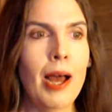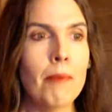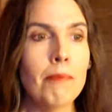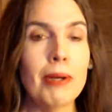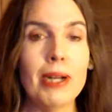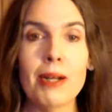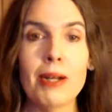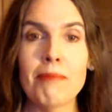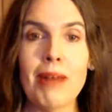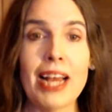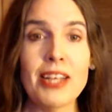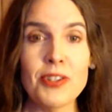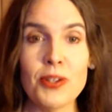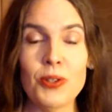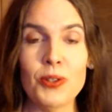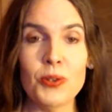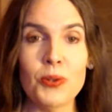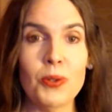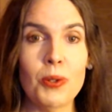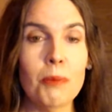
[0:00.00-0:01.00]
But um, as
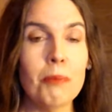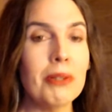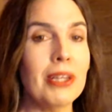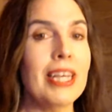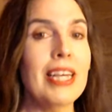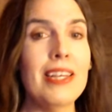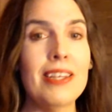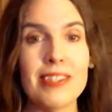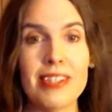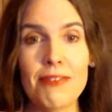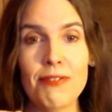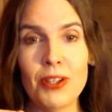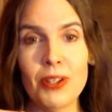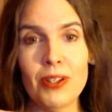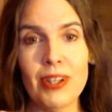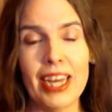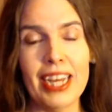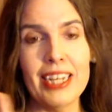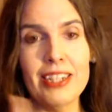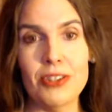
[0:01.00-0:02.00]
usual, please, if you
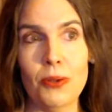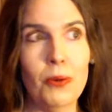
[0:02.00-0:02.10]
liked